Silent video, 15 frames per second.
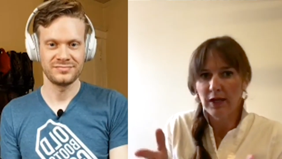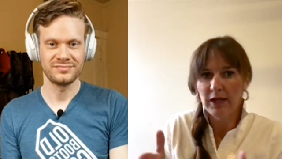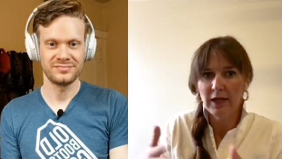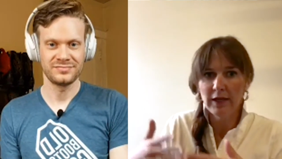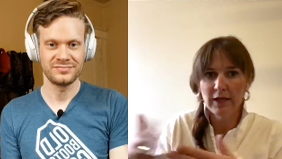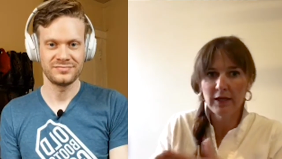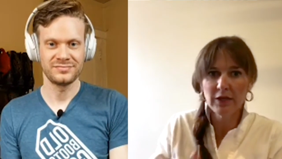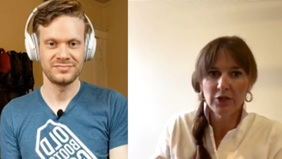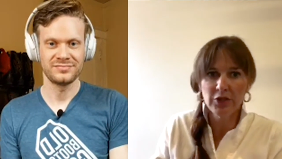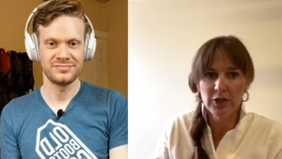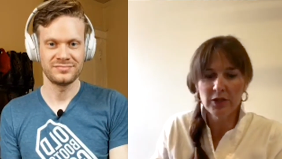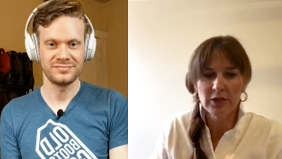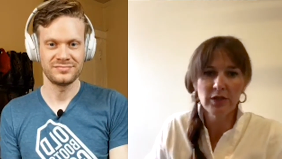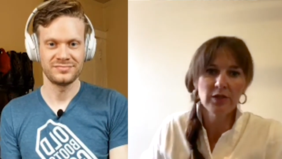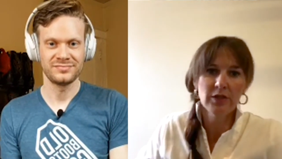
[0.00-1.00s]
Speaker 1: in addition to
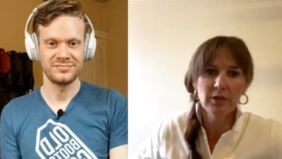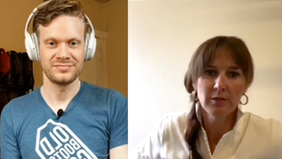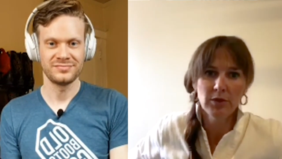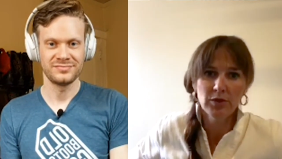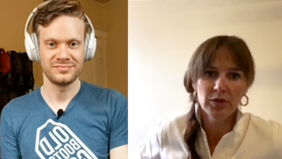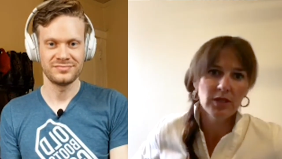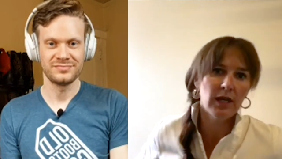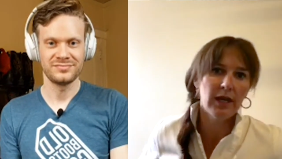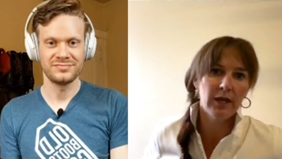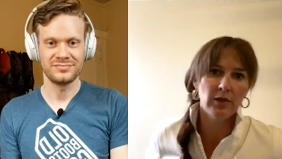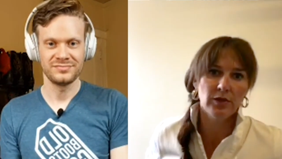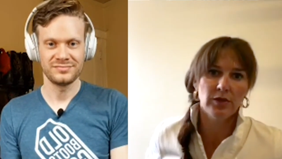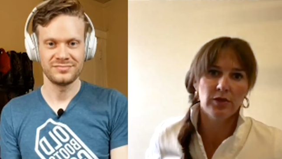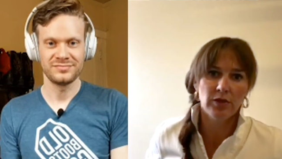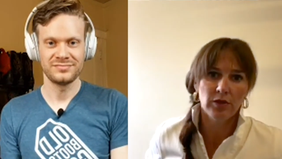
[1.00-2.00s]
some new styles
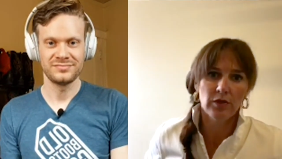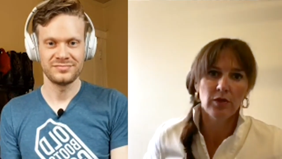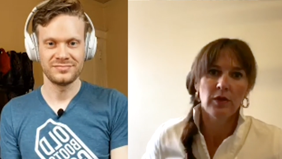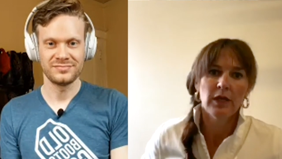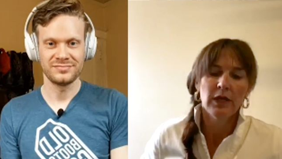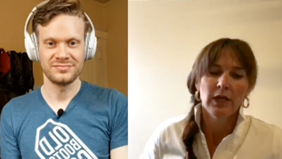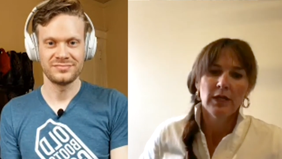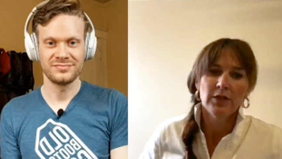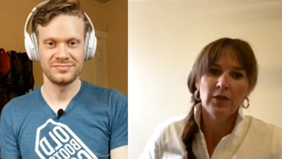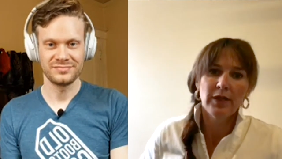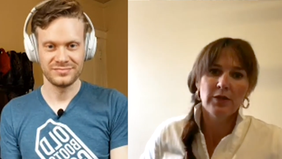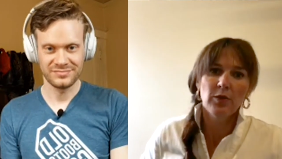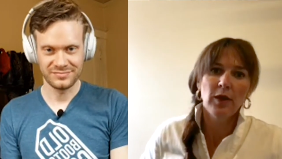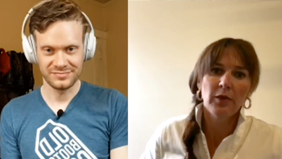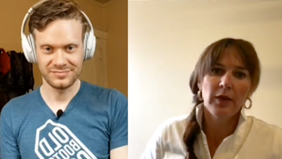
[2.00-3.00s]
too. So that's why
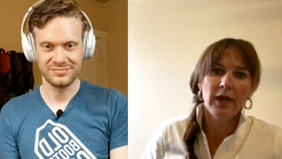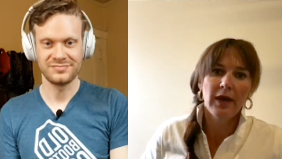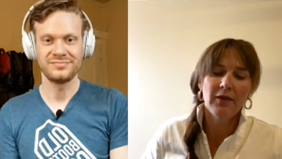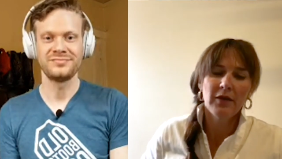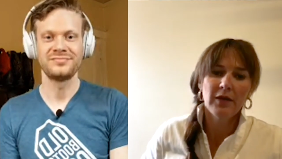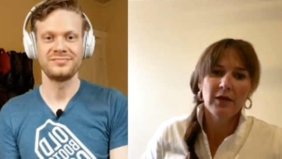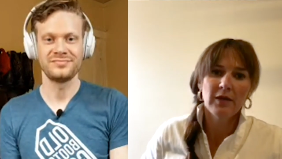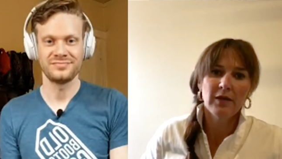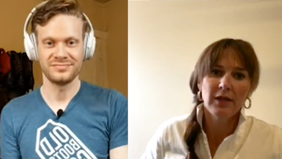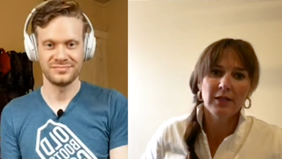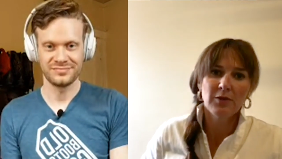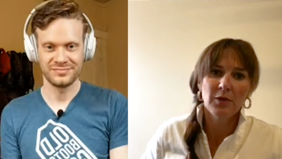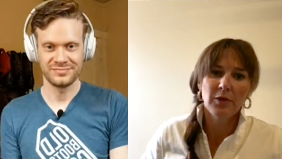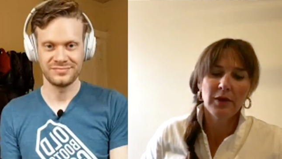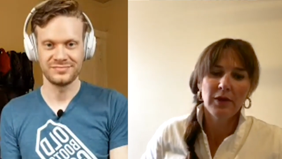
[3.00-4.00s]
we haven't that's why we
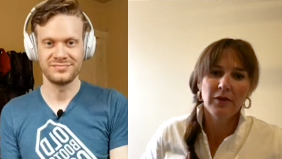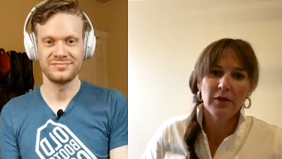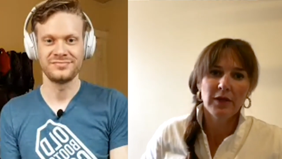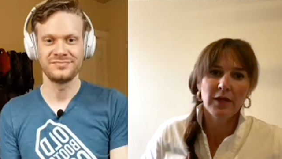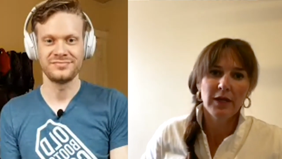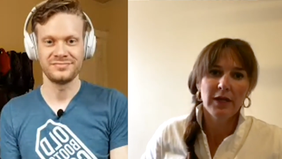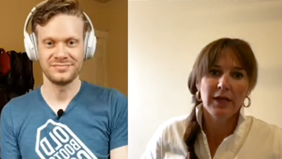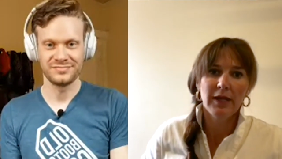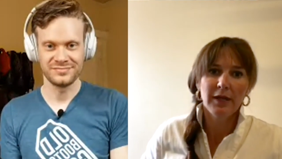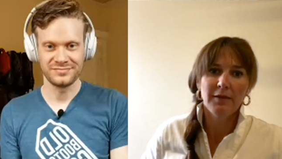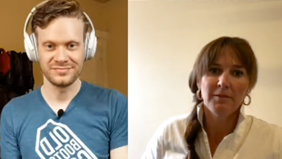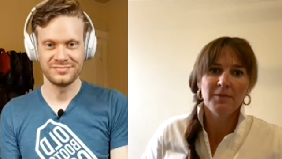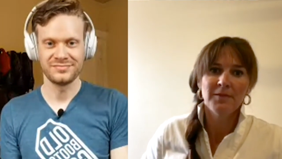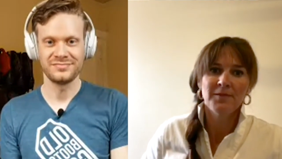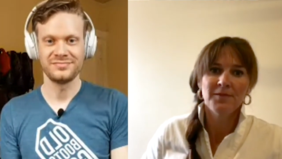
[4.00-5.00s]
haven't done it yet.
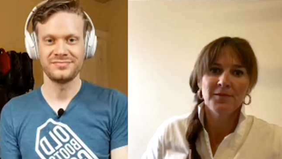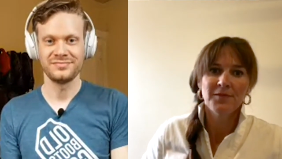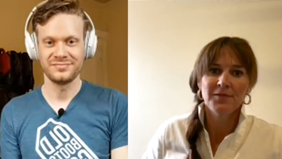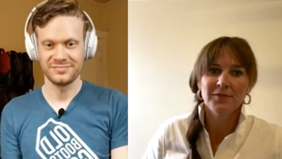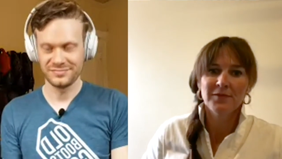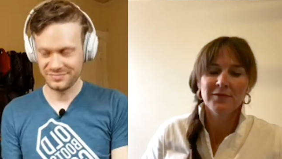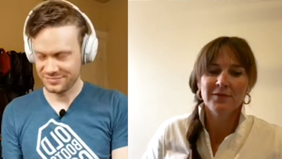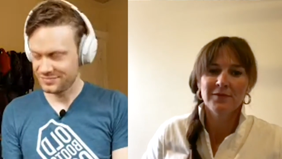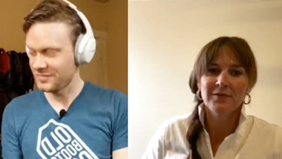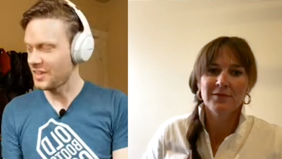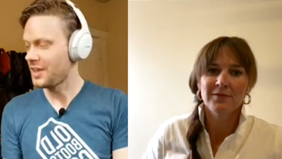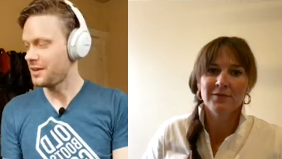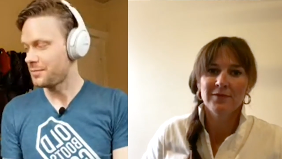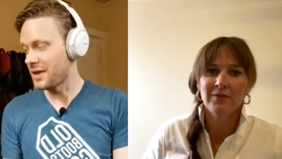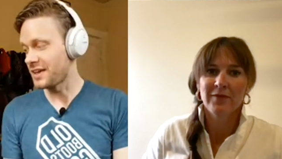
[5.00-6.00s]

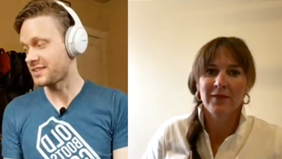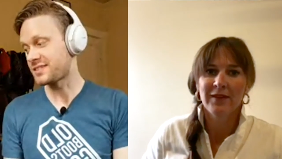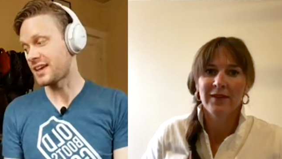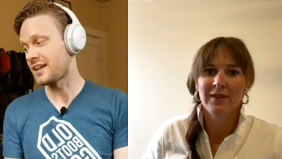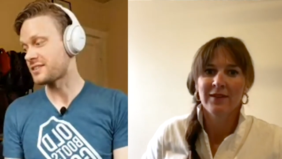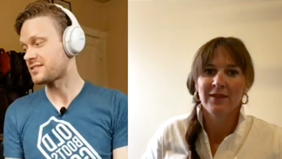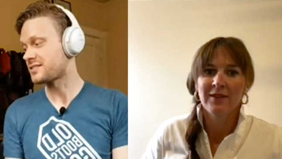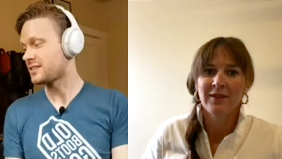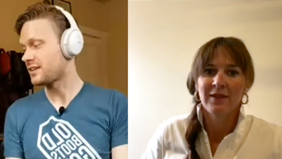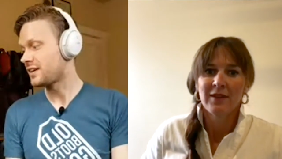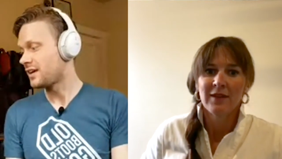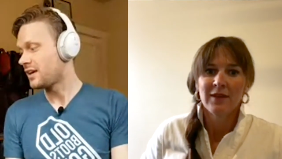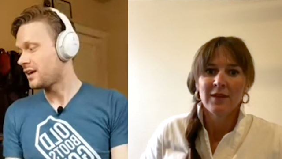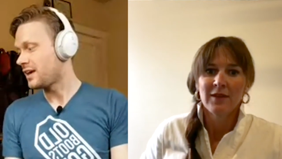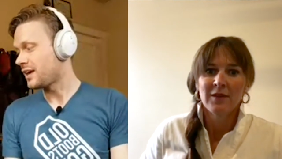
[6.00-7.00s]
Speaker 2: Makes sense.
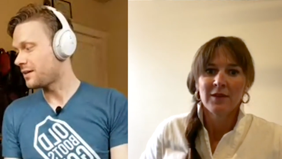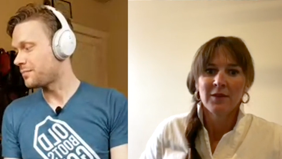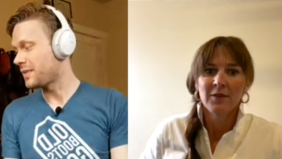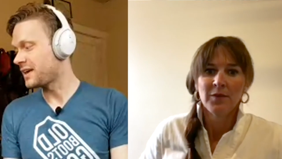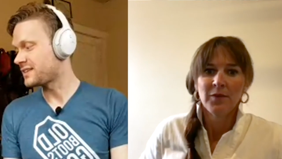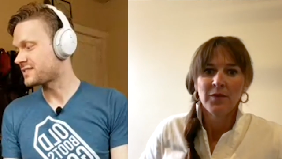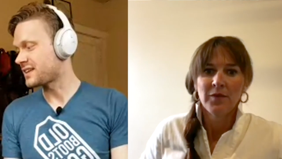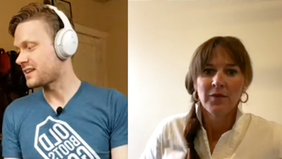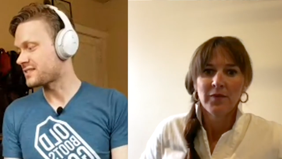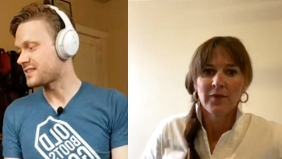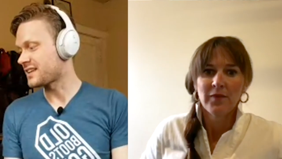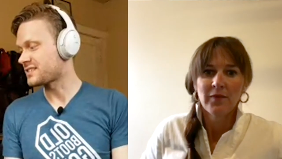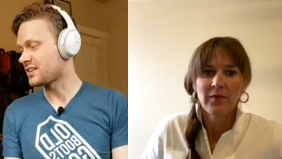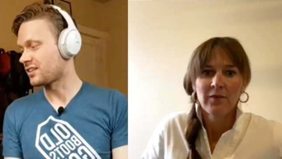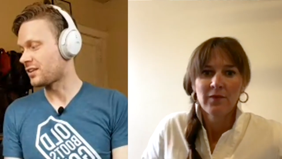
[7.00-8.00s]
It makes sense.
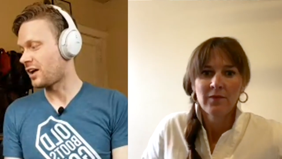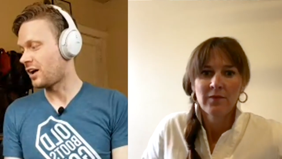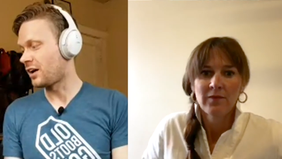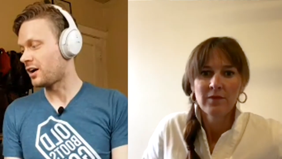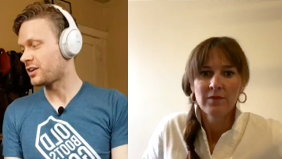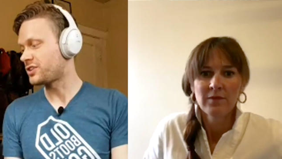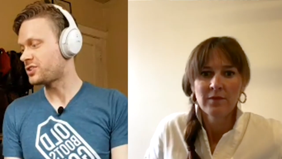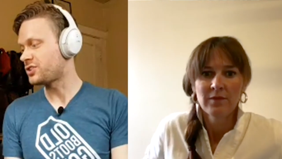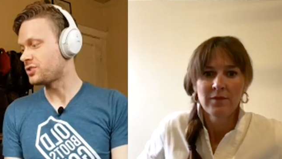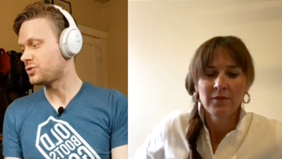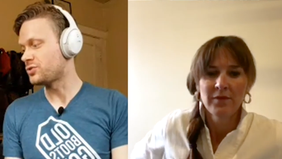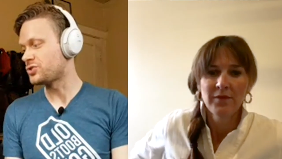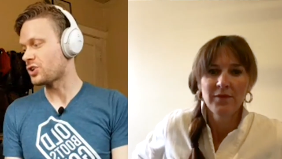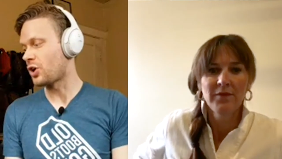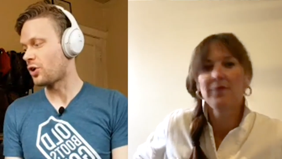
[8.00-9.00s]
That's a, a
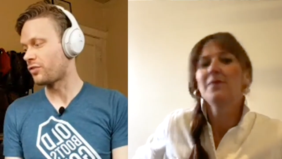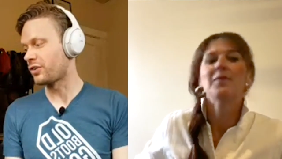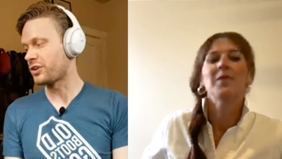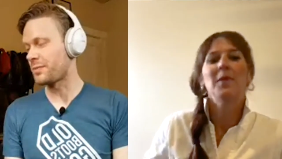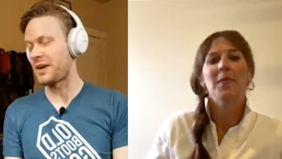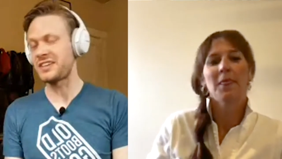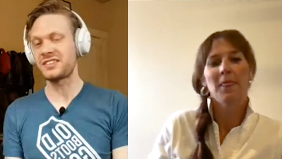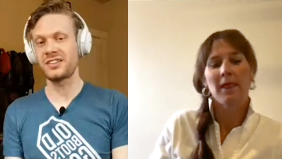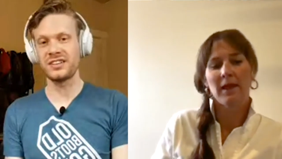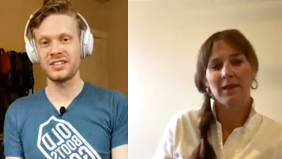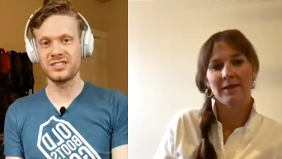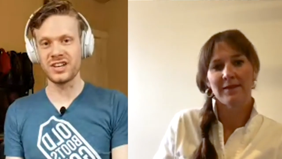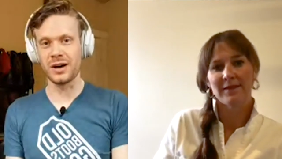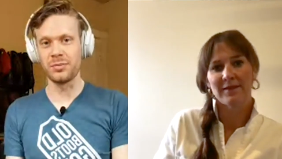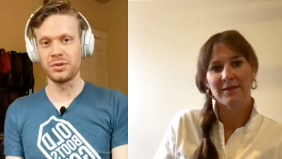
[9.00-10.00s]
huge over. You're basically
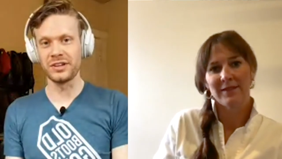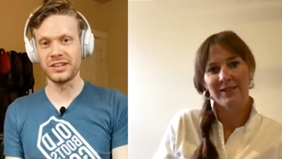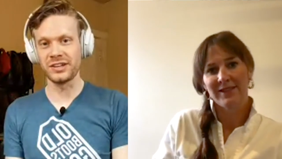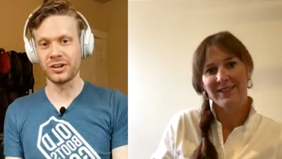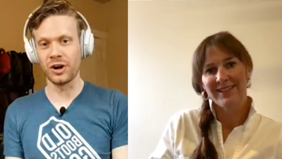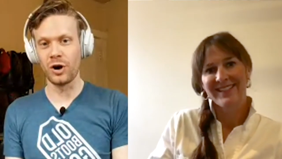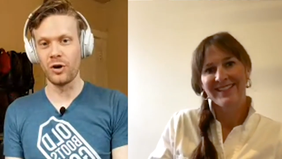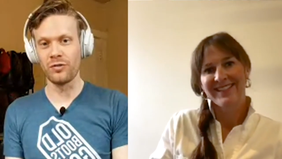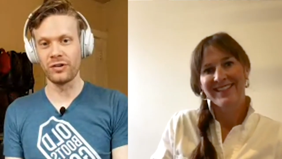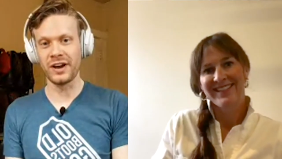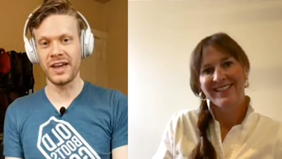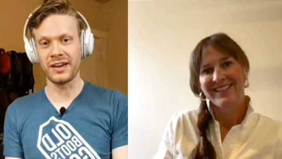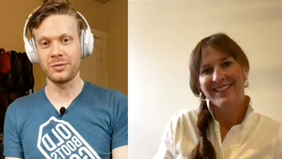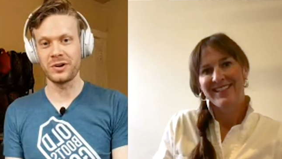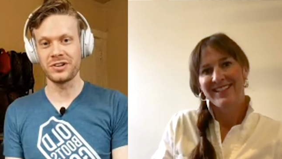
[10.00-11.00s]
doubling your
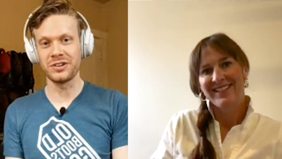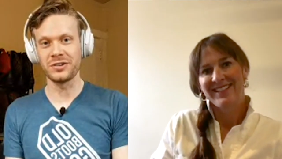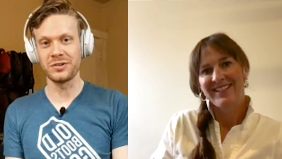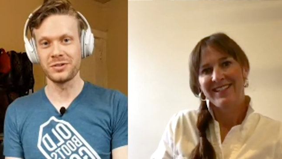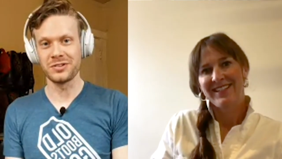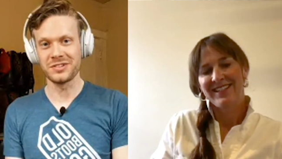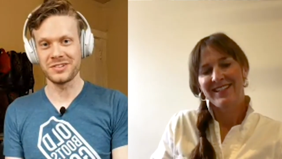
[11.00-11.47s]
overhead when you